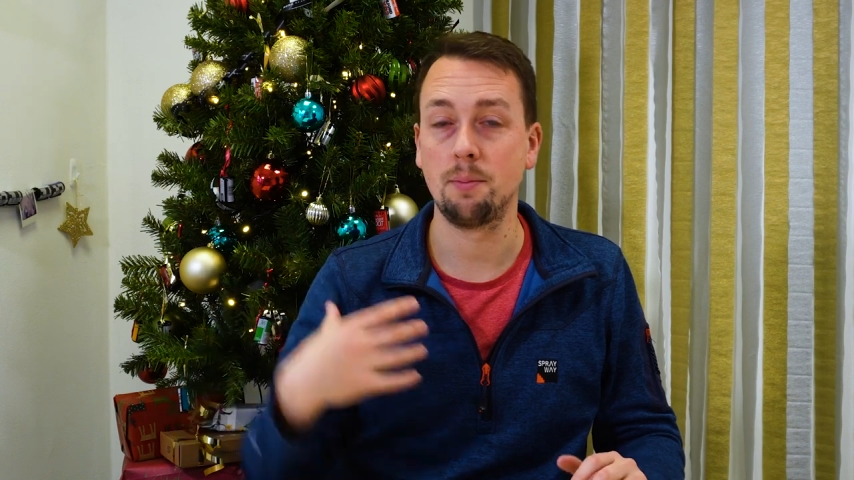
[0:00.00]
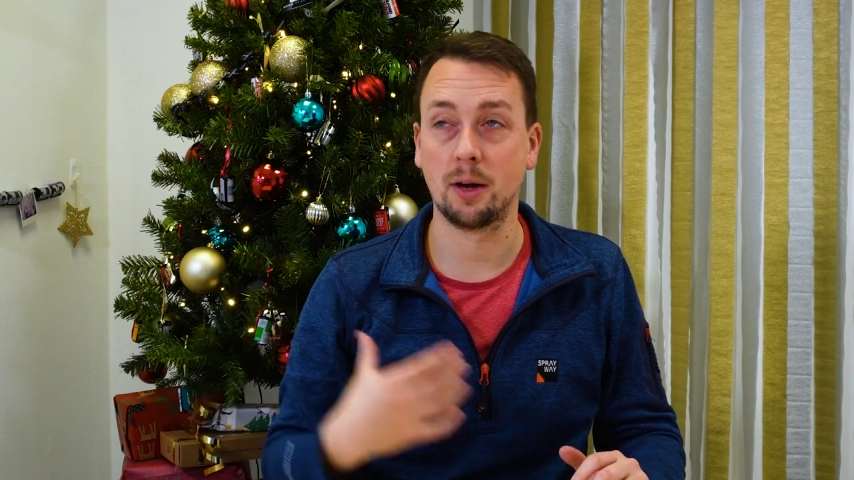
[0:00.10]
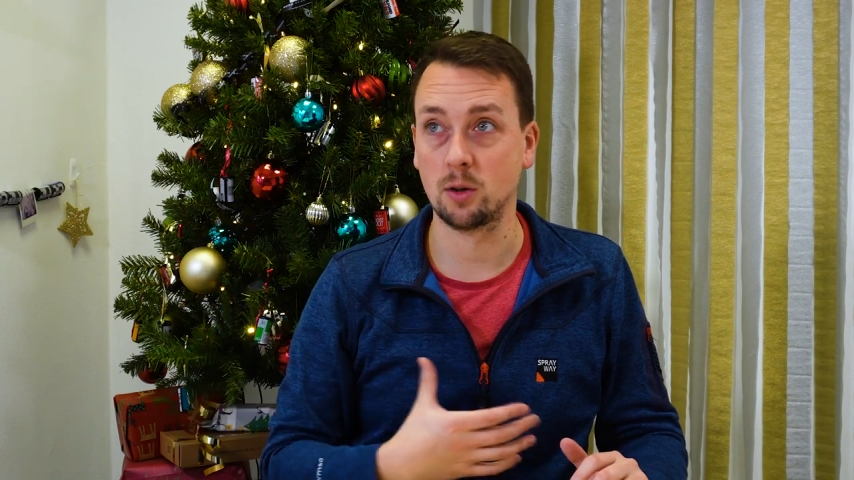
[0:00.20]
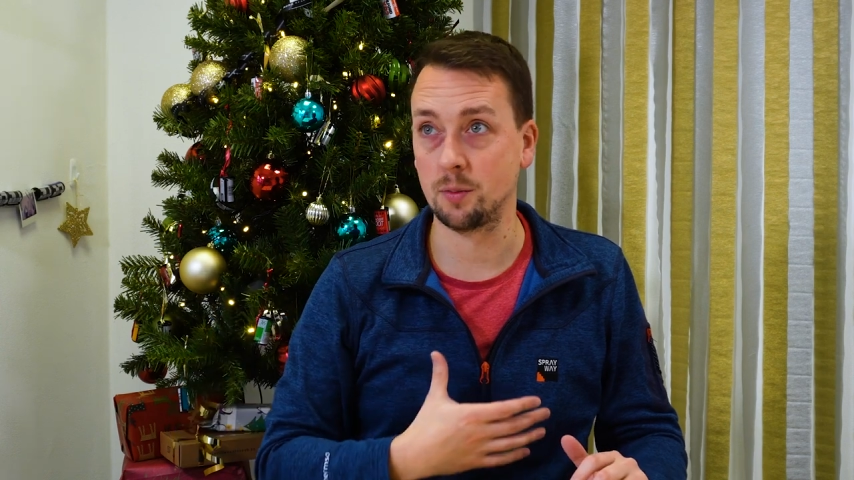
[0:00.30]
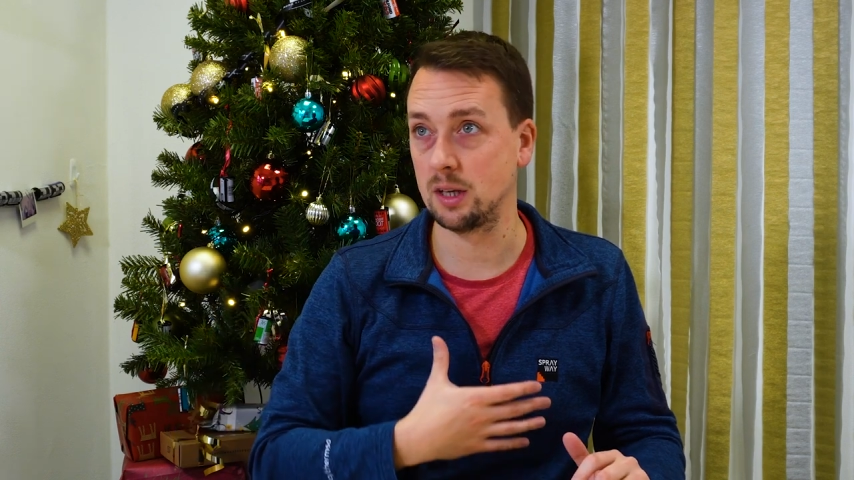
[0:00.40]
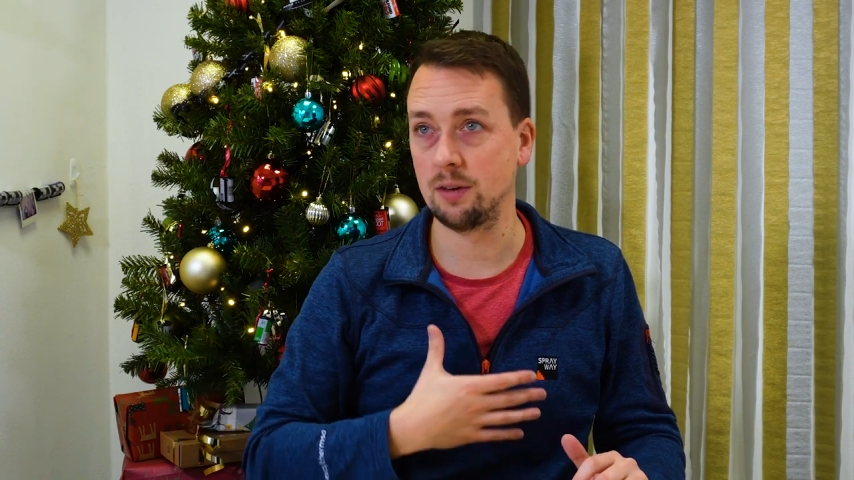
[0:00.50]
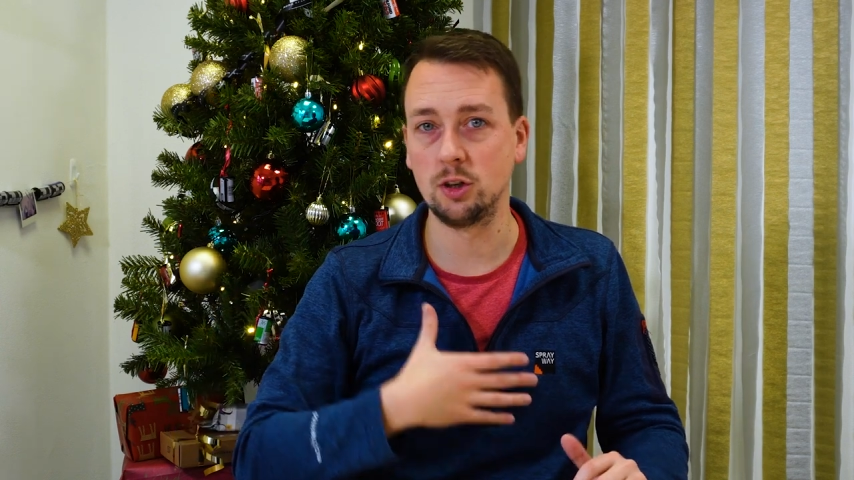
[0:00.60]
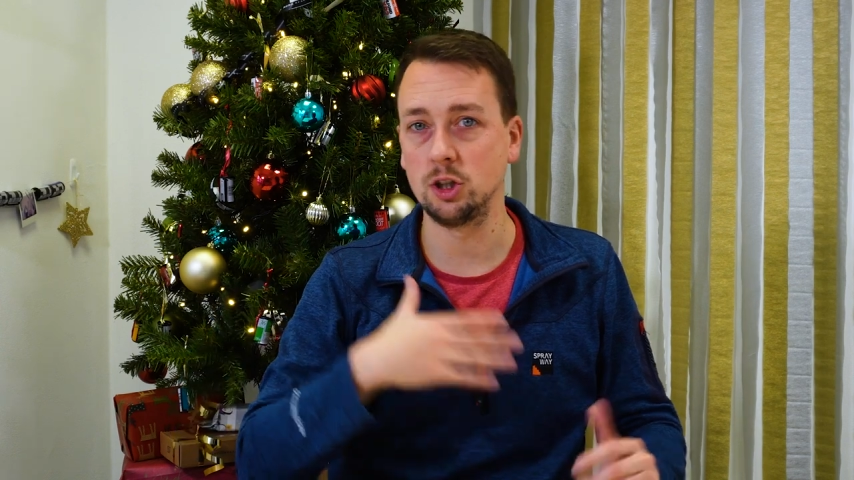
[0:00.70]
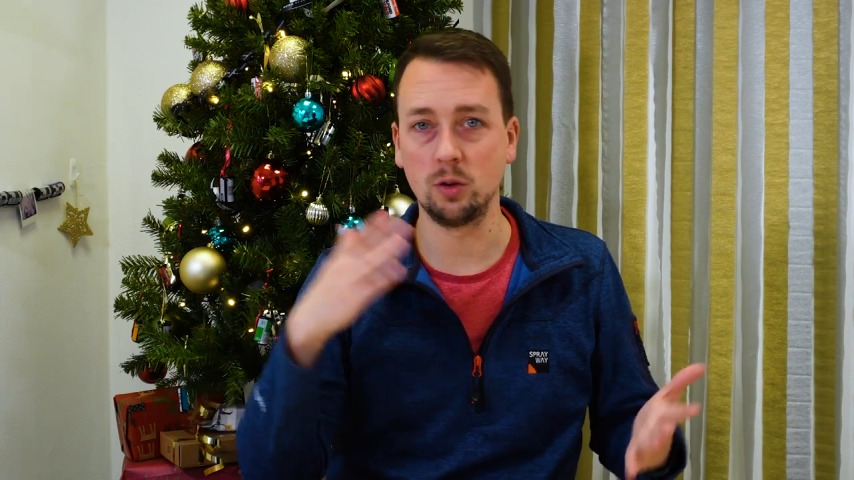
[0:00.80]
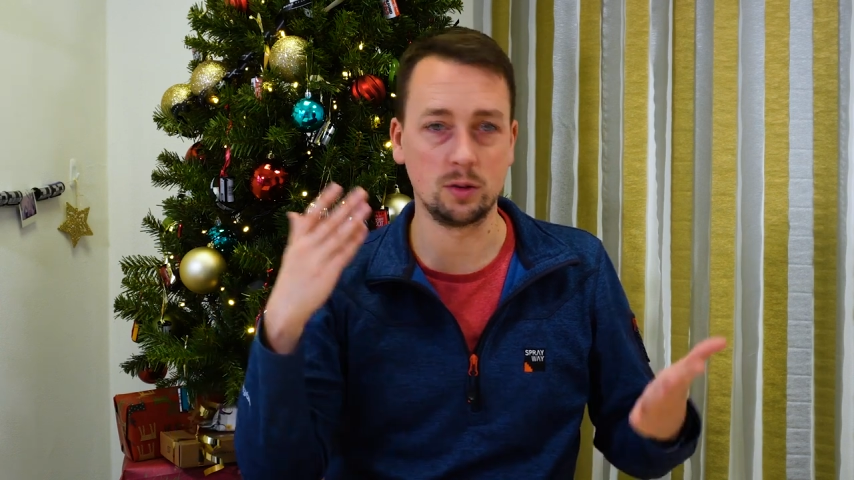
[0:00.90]
because obviously if
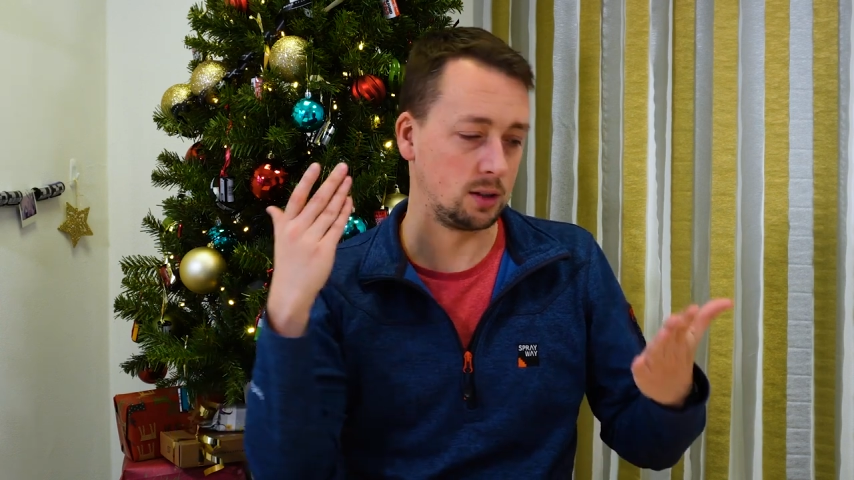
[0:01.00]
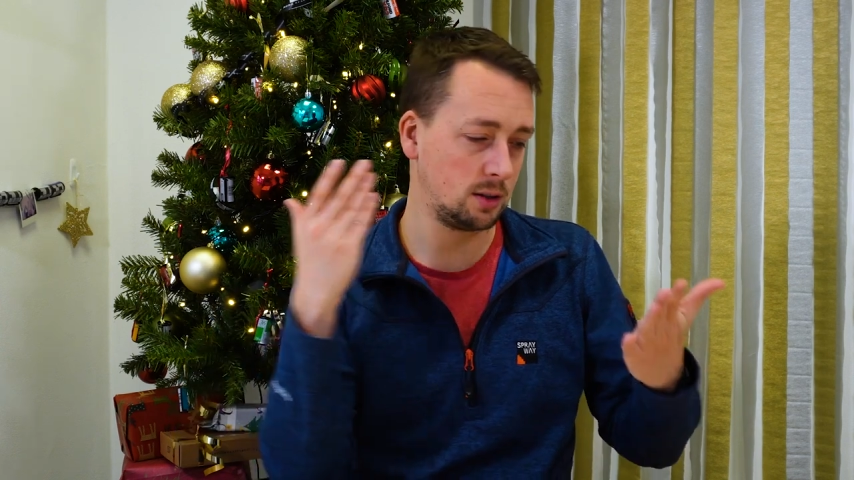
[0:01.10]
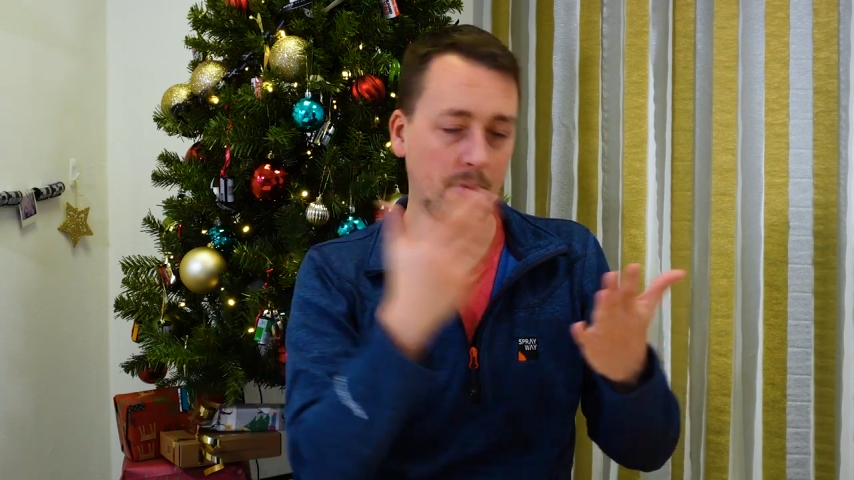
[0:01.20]
you shoot at